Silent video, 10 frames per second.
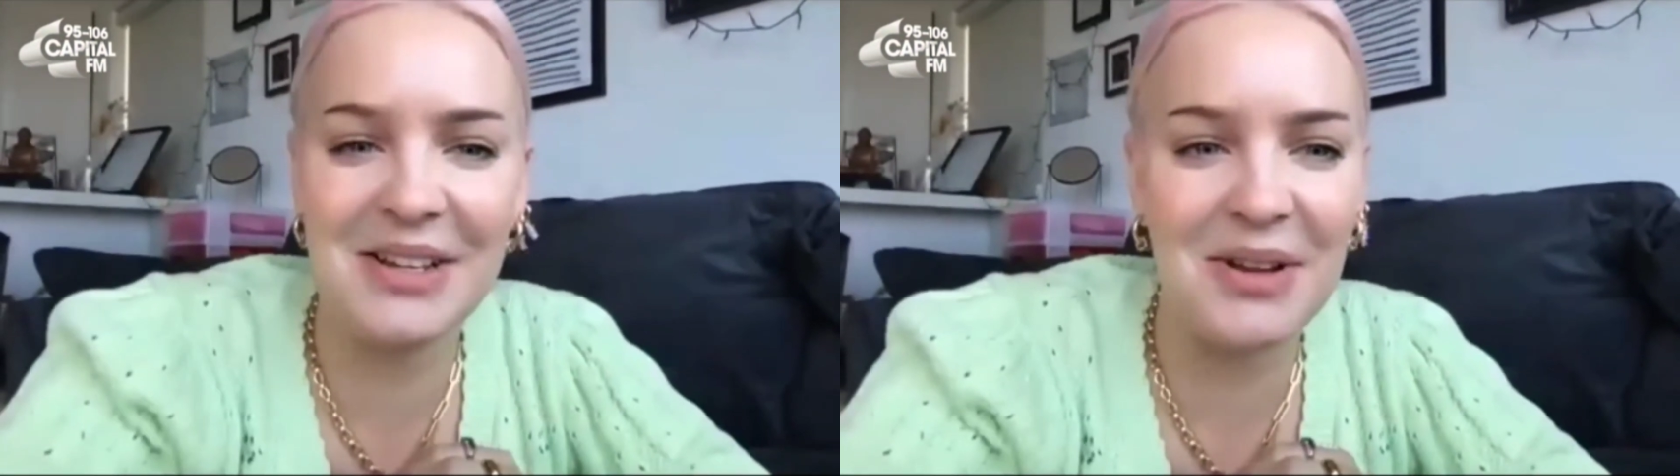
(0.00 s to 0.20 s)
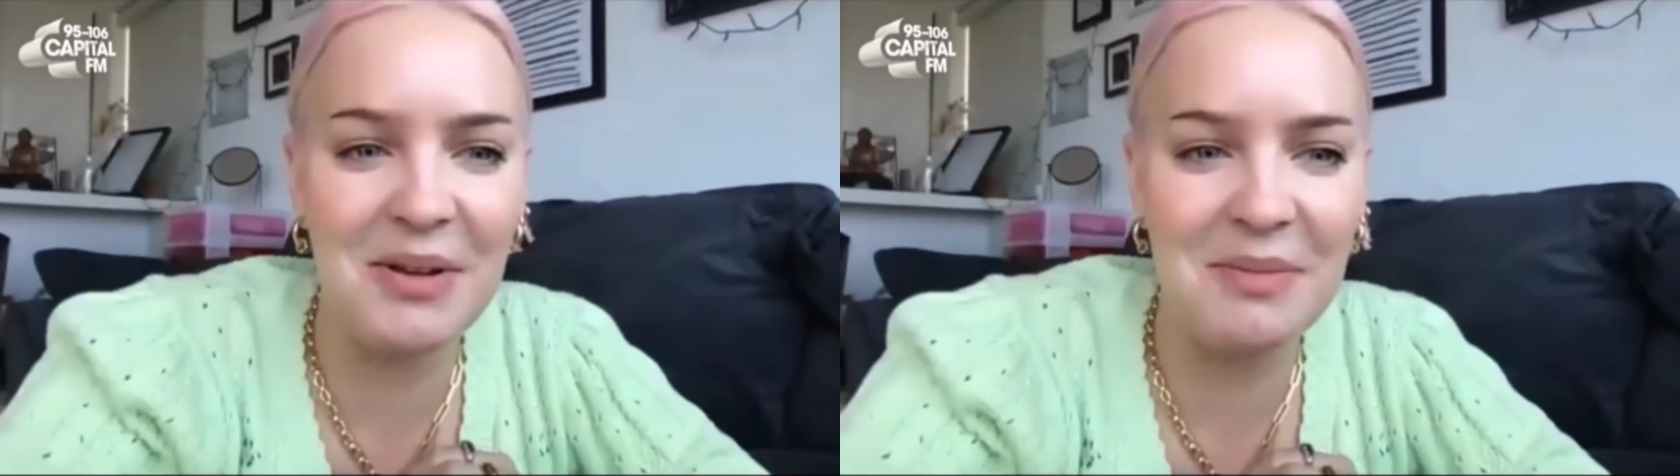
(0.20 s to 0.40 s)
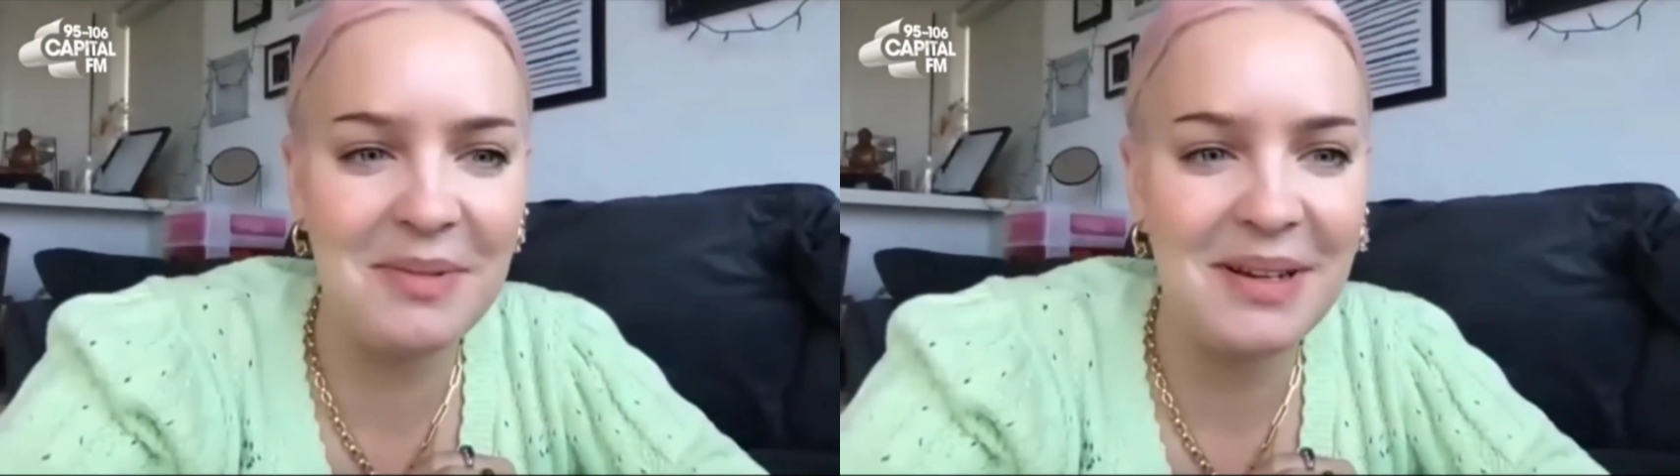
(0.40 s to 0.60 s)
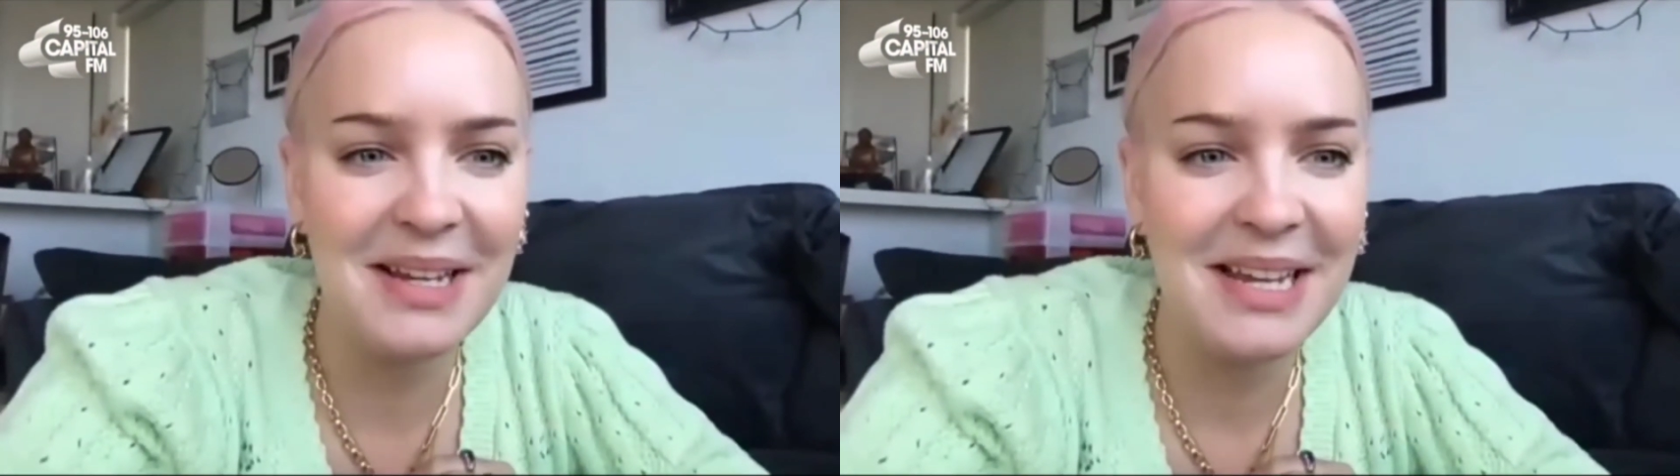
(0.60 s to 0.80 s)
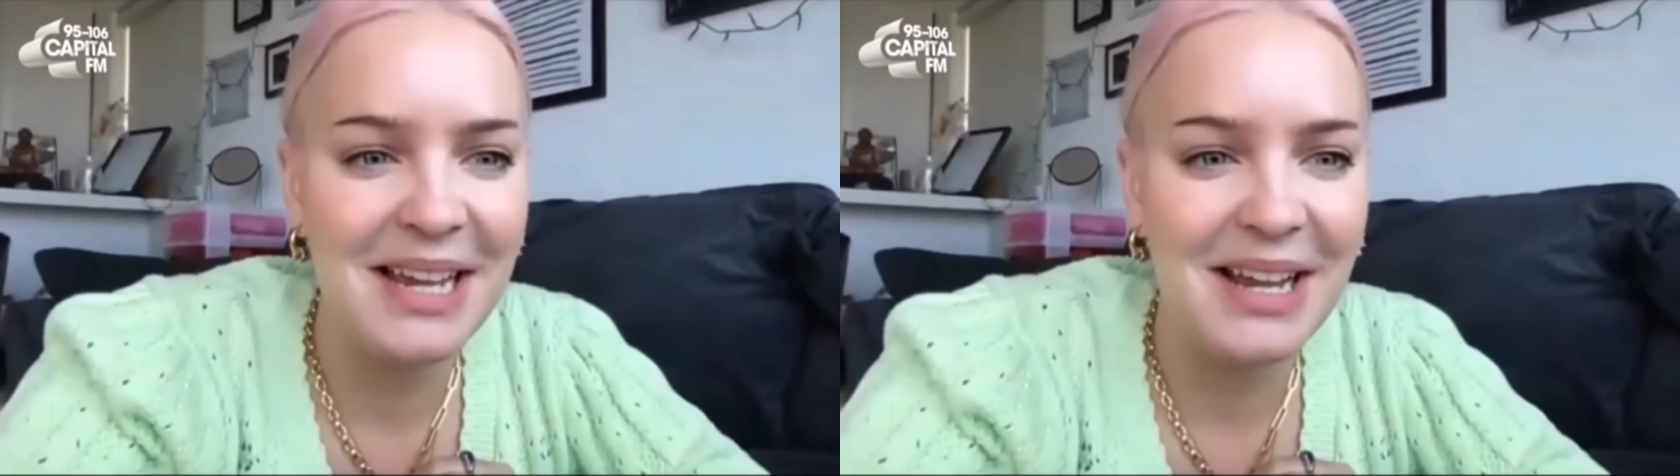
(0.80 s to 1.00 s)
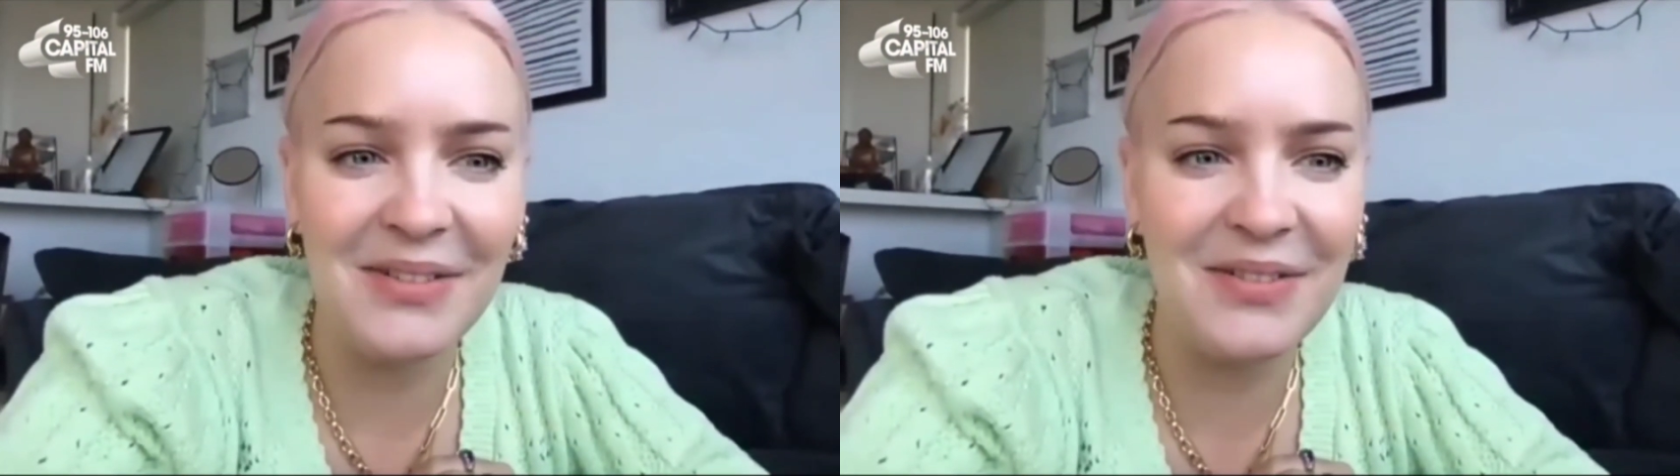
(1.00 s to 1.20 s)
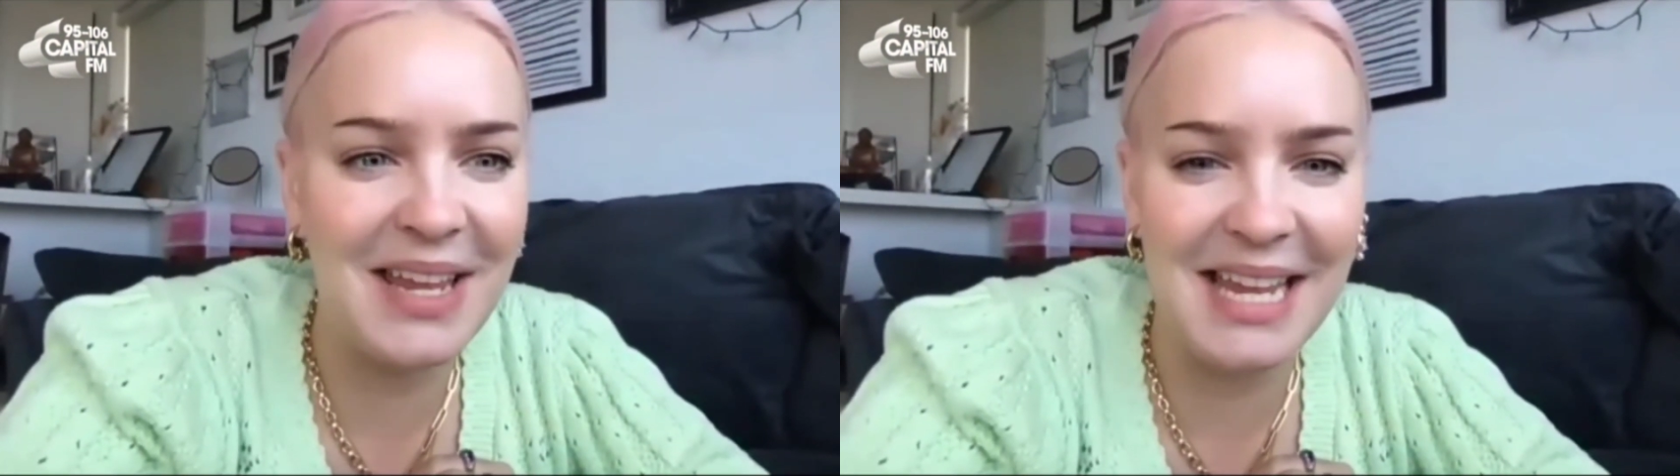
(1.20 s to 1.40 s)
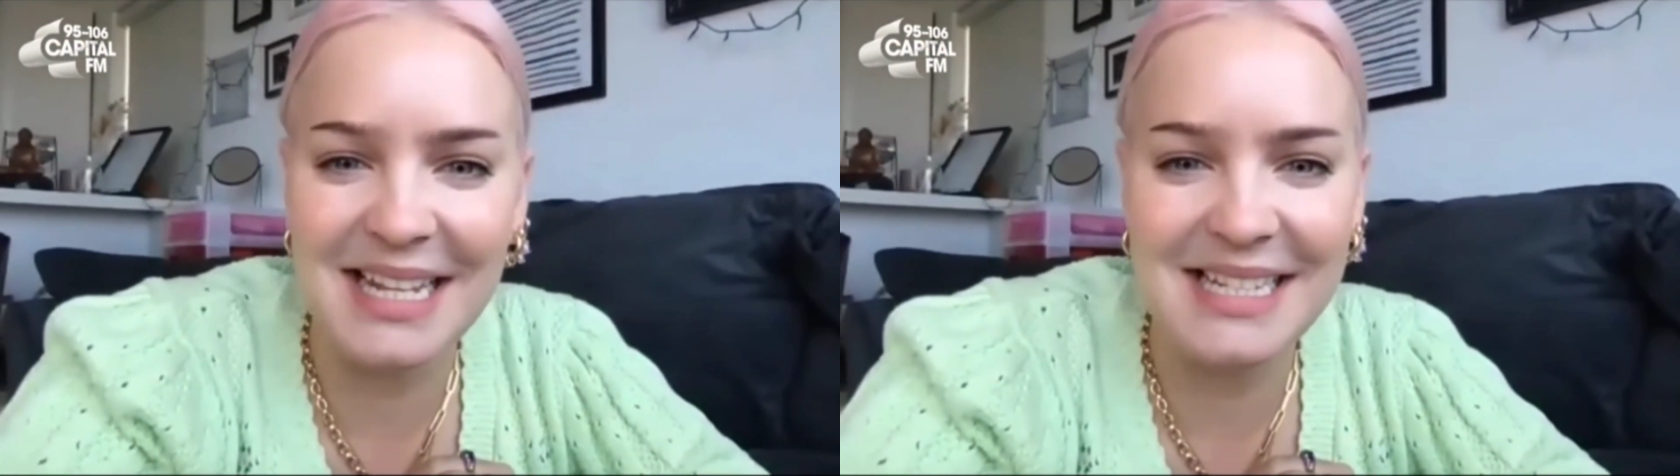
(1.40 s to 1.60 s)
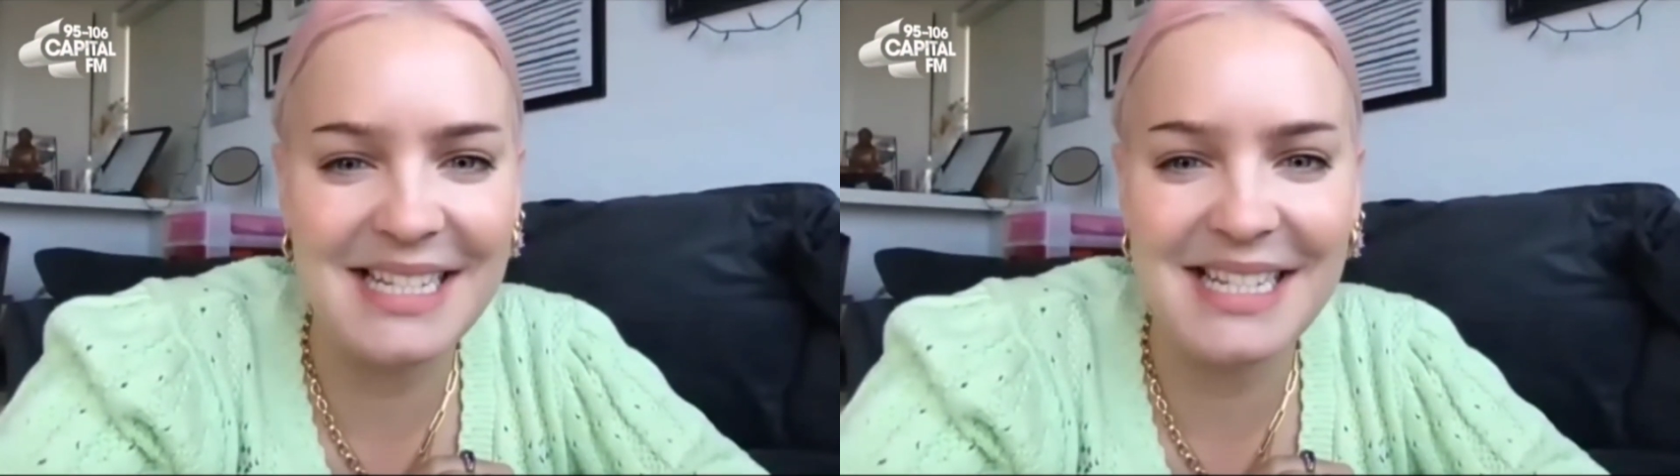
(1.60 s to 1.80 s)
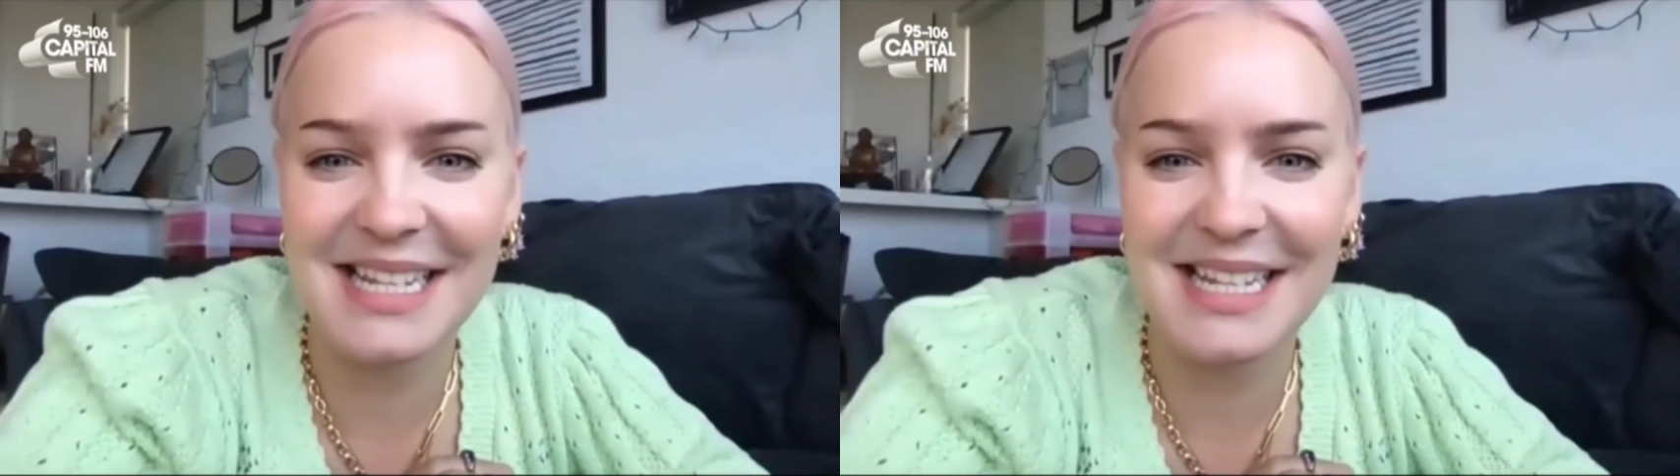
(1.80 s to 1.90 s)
Zoom of kids.